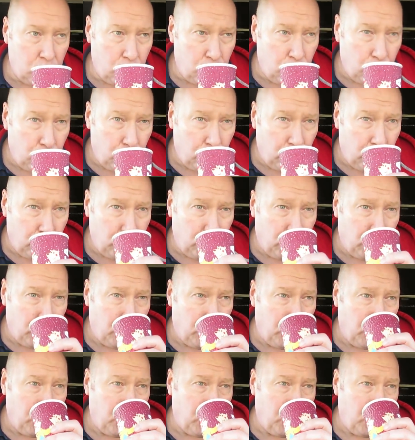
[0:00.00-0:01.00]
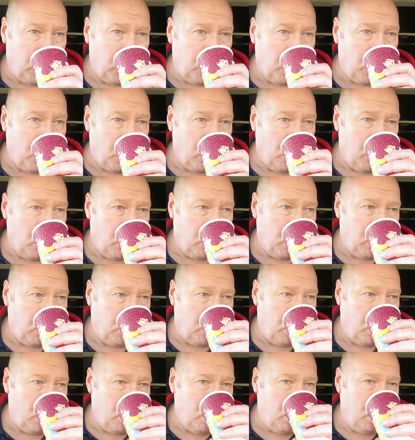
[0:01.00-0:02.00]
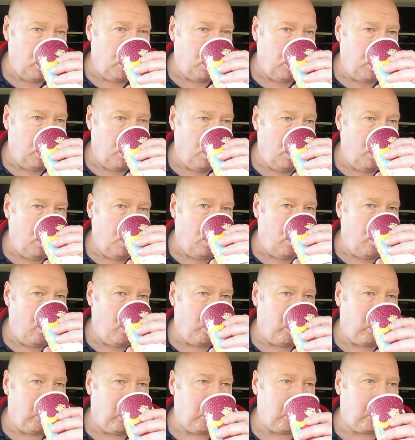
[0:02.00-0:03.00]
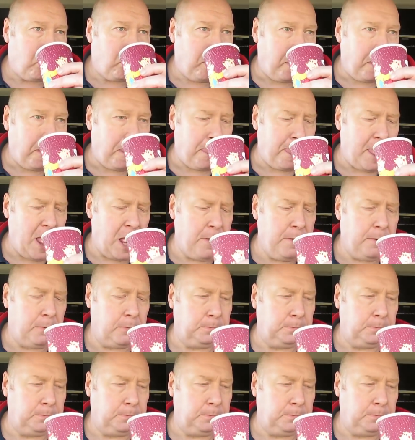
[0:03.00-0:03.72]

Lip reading: Nobody speaks.